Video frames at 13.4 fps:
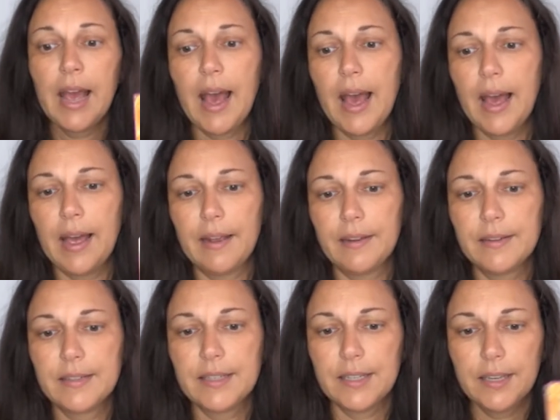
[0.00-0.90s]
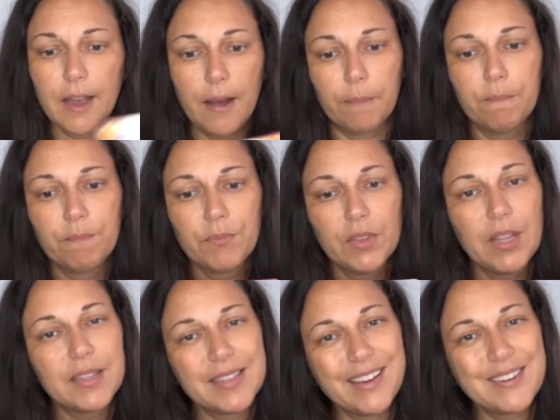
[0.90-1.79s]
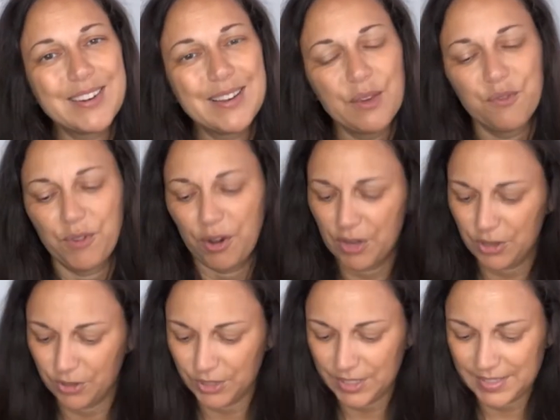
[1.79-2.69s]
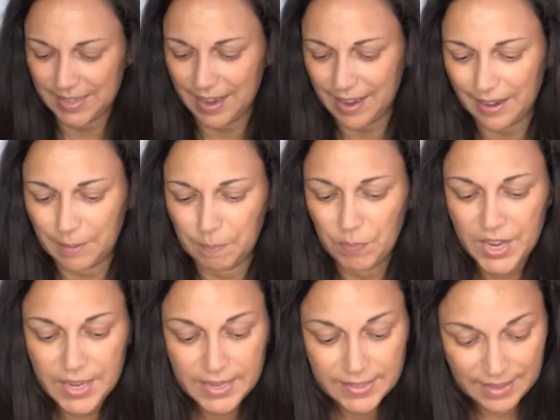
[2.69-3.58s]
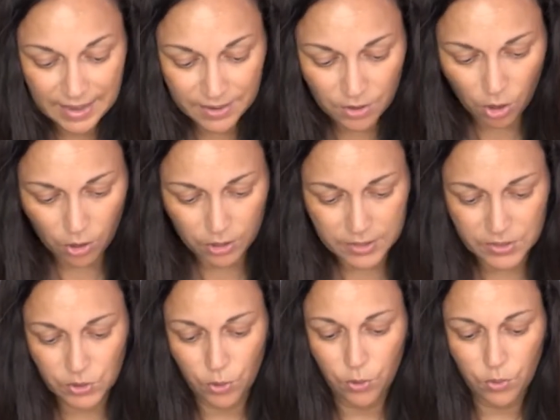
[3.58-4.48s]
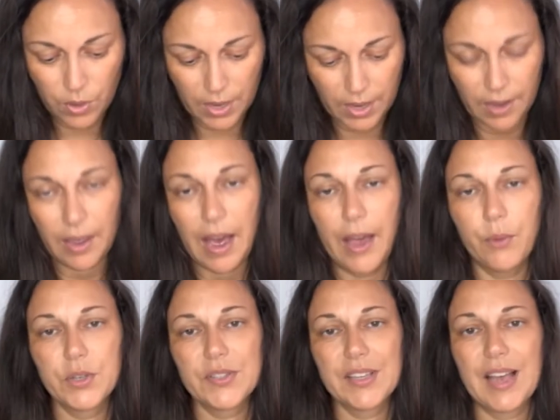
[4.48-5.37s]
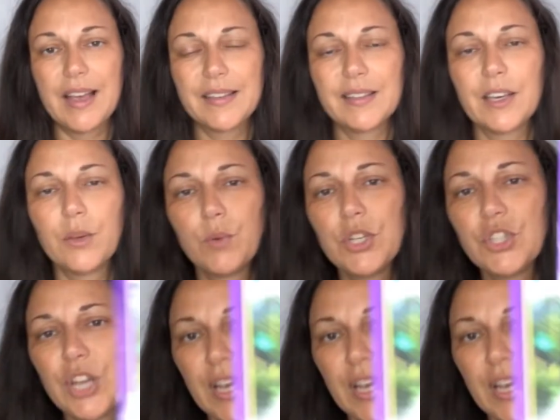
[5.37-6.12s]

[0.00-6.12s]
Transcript: And yeah, that's actually a very good sign. Then also, uh, I was asking which